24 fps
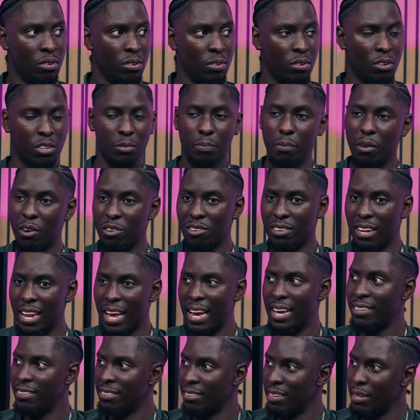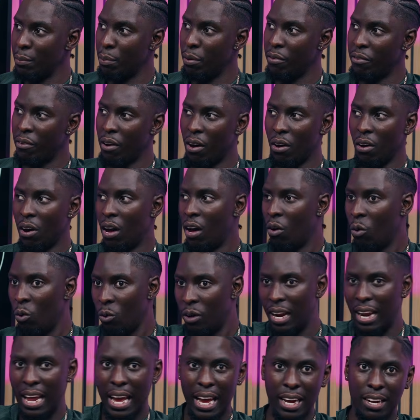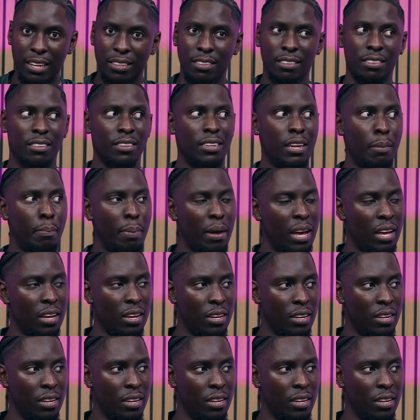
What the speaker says: Because most lions sleep with all the lionesses in the pack.